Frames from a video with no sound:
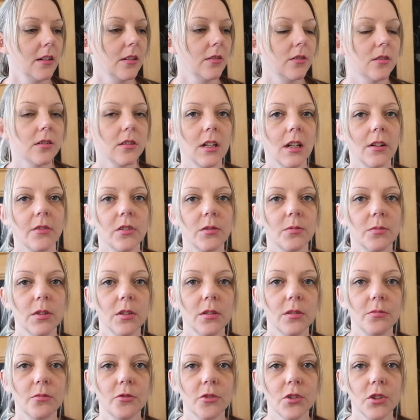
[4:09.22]
Just have some
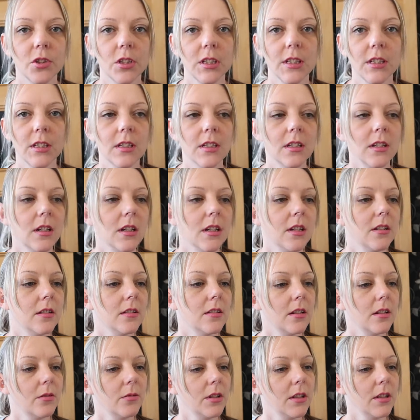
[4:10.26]
little brushes.
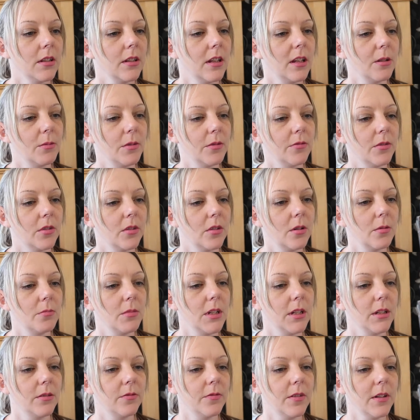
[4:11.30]
So in there we've got a
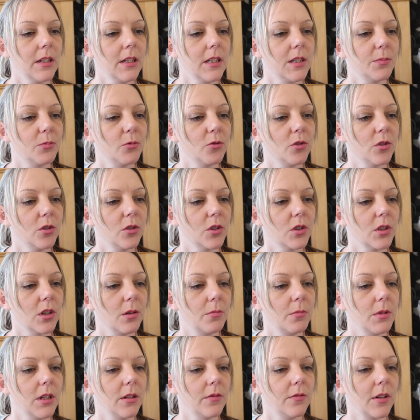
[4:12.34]
mini face brush,
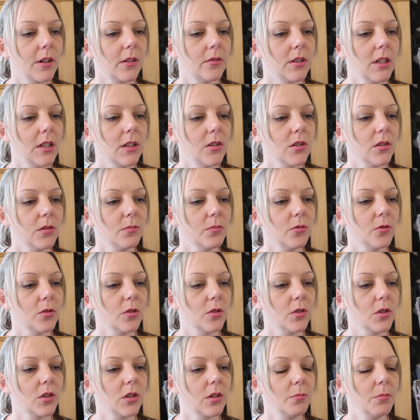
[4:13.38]
a mini foundation
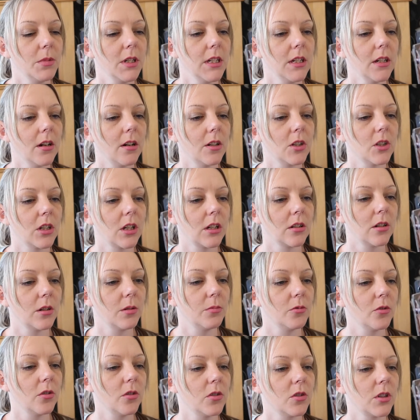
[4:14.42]
brush, mini
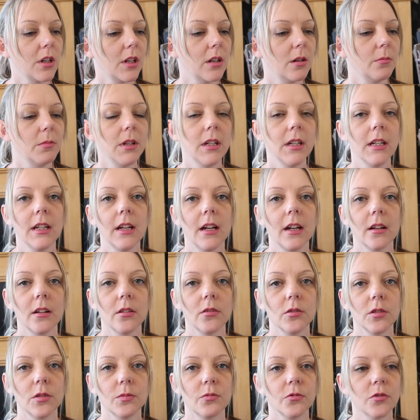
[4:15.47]
eyeshadow brush and a mini
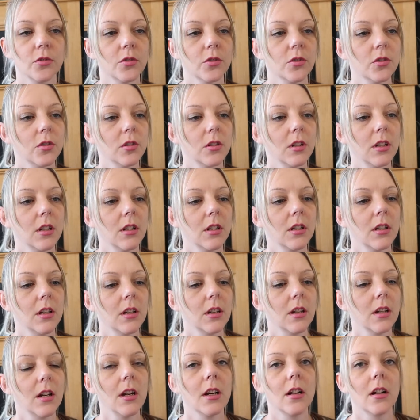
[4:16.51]
angled brush.
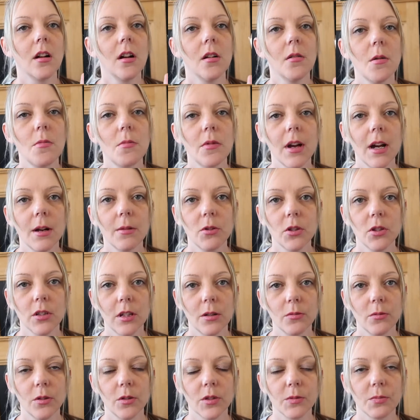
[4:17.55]
I can't remember how much
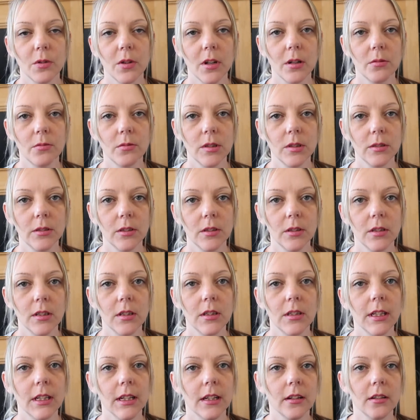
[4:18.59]
that was but I will
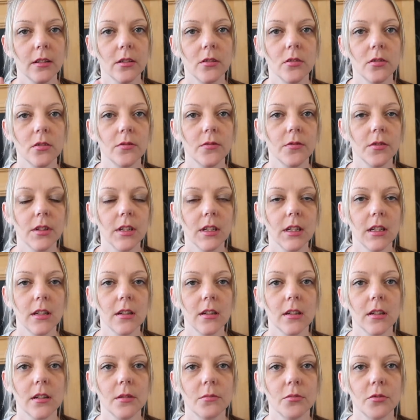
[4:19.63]
link all of
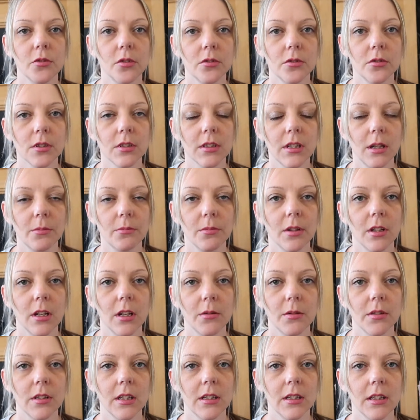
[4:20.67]
the um, products down
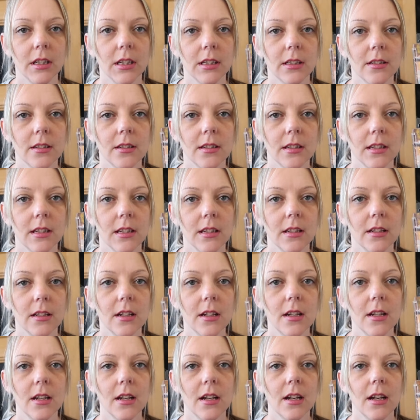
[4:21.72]
below and then you can see
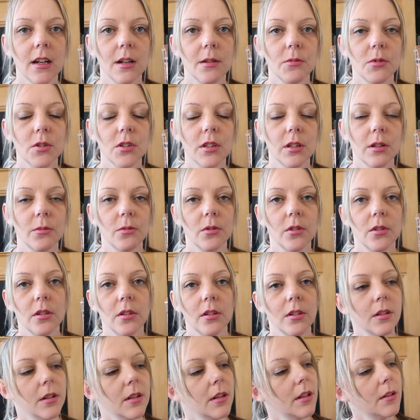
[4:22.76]
how much they
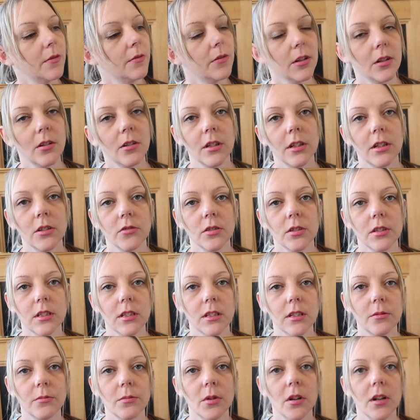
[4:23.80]
were if you're
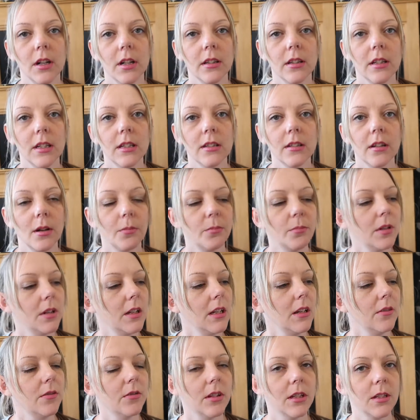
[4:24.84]
interested in buying these. I
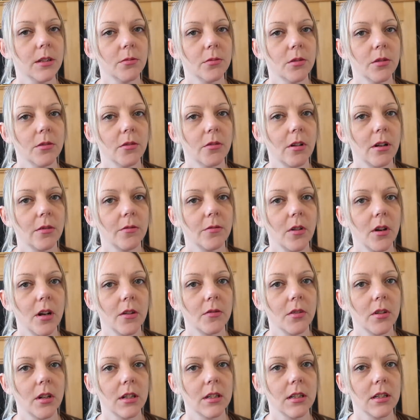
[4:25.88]
believe these were around
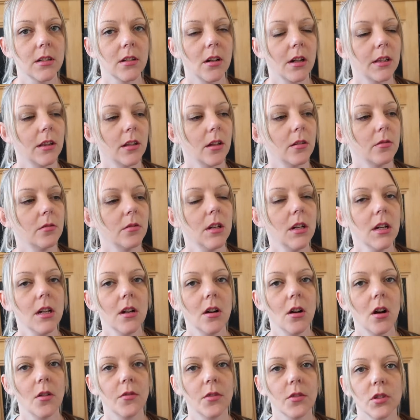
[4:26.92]
5.99 though
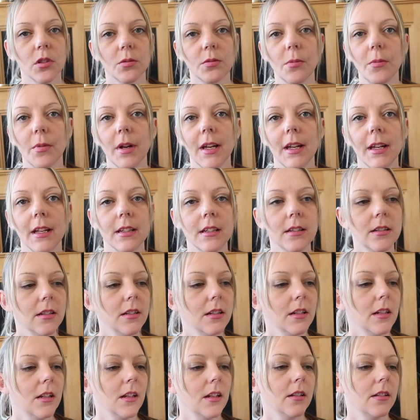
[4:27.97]
off the top of my head
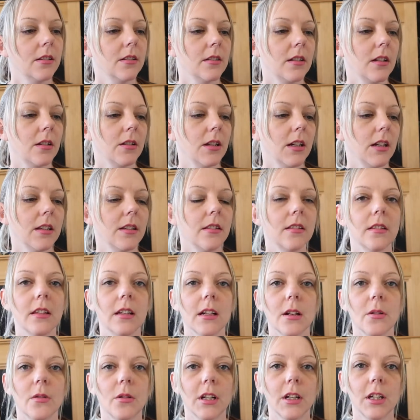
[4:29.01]
so yeah,
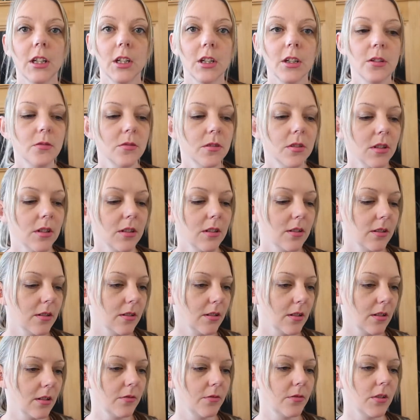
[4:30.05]
they're quite cute.
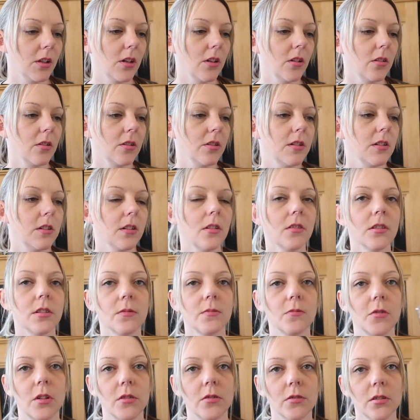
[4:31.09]
Love the colours, they've got
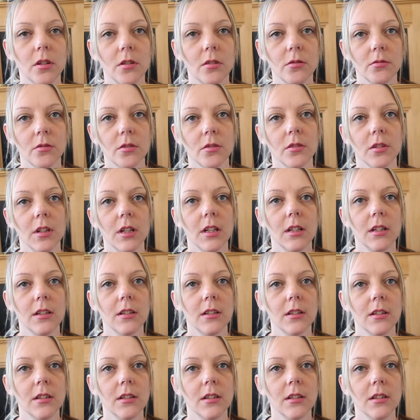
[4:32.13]
some rose gold on there.